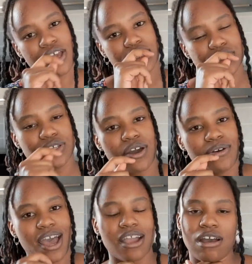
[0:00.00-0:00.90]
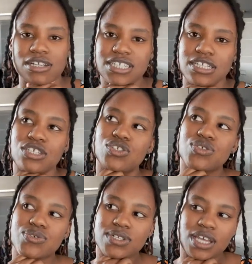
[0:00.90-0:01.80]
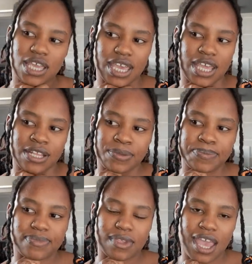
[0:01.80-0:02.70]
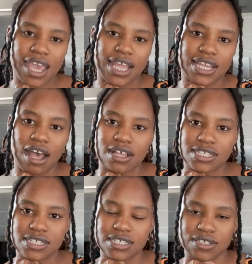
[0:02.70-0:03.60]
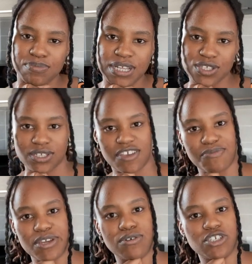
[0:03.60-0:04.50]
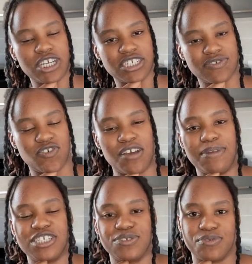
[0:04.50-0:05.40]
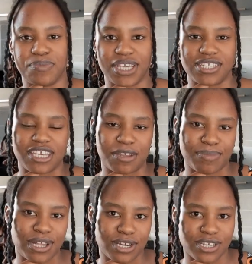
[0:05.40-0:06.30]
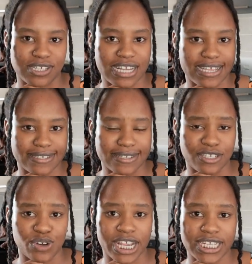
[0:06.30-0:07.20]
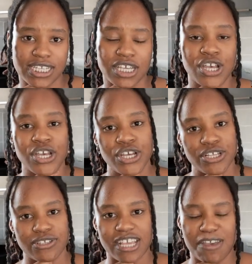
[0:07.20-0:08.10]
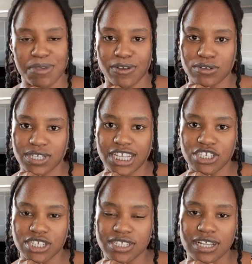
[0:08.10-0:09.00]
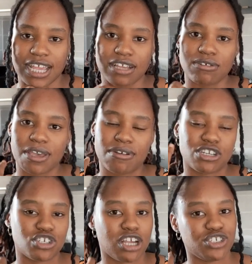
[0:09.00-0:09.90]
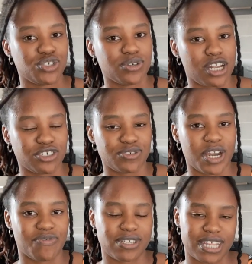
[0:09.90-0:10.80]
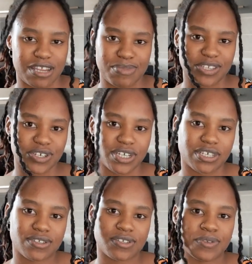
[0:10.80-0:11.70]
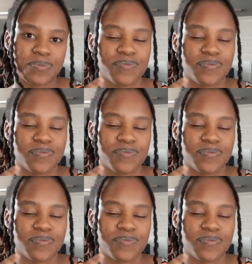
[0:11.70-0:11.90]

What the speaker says: So I contact the school again and asked, please give me a quotation for how much it will be to get my learner's license, right? So they gave me a quotation. They're like, okay, we're going to charge you 200 rand for study materials.